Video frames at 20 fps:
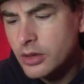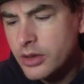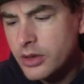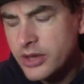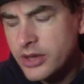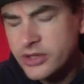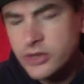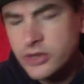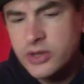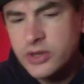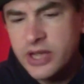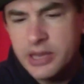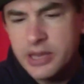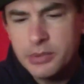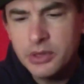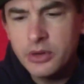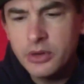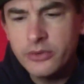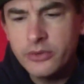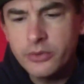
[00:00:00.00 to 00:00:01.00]
They do
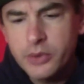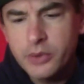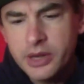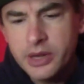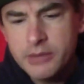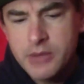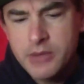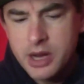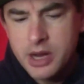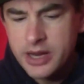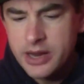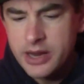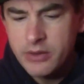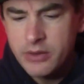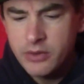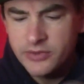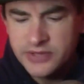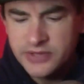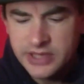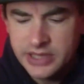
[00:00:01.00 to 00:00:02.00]
keep a lot of the winter muck
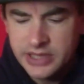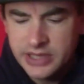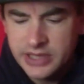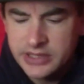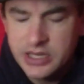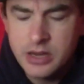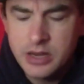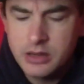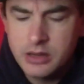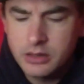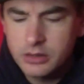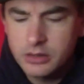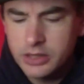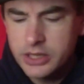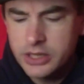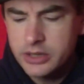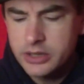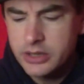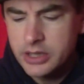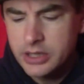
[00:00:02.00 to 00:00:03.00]
out. Obviously, that tongue
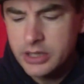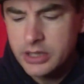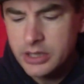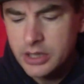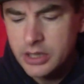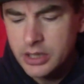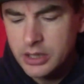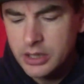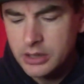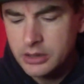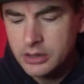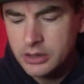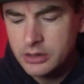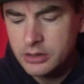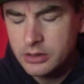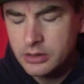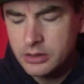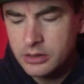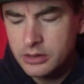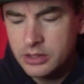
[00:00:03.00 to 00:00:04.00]
in the
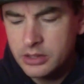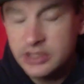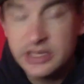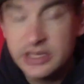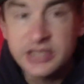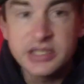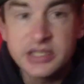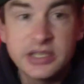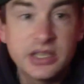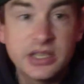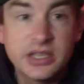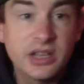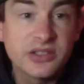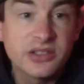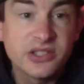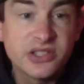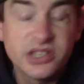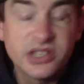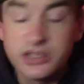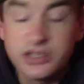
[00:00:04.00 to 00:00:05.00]
is actually
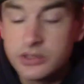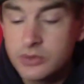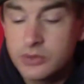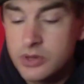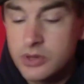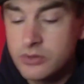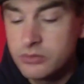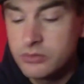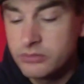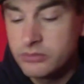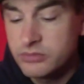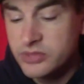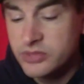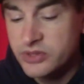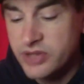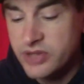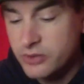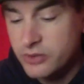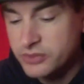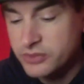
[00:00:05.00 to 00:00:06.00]
gusseted as well,
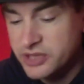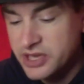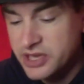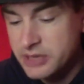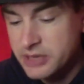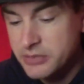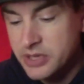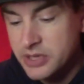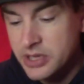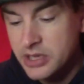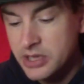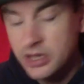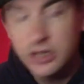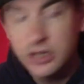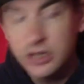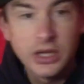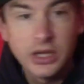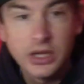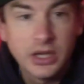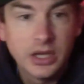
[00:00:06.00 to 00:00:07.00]
so that helps keep
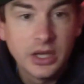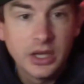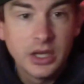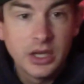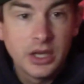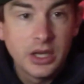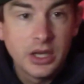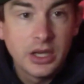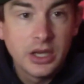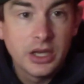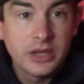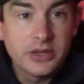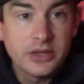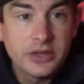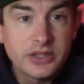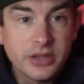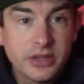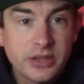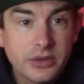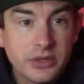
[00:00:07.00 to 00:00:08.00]
the.
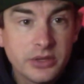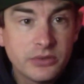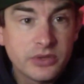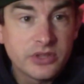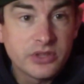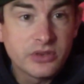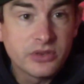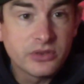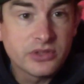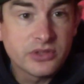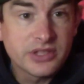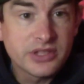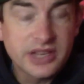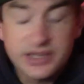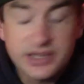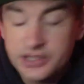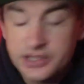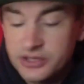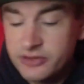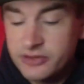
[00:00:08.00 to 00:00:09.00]
There's not just
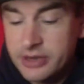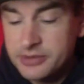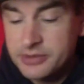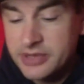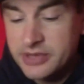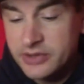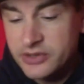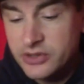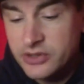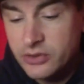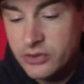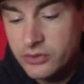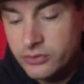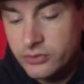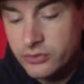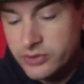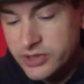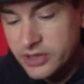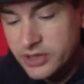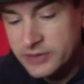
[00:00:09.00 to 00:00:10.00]
elastic straps down the side,
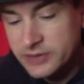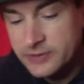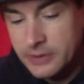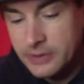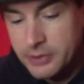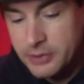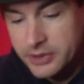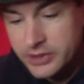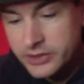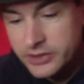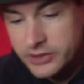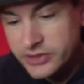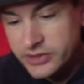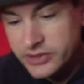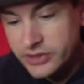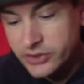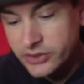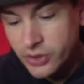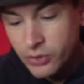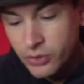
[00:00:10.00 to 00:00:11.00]
all the tongue's flap around loose.
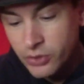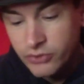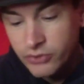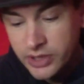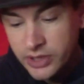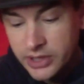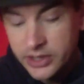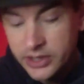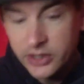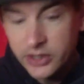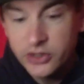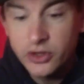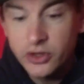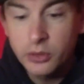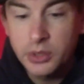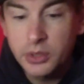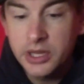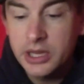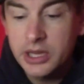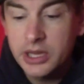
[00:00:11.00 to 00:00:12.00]
They do a really good
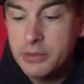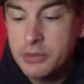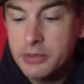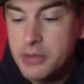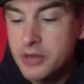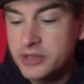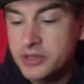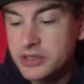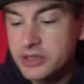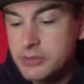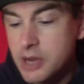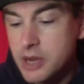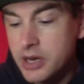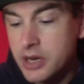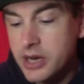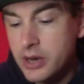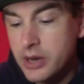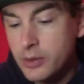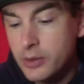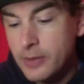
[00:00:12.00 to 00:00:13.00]
job of keeping most of the
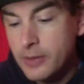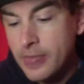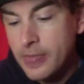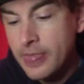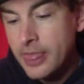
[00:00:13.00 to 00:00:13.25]
muck out.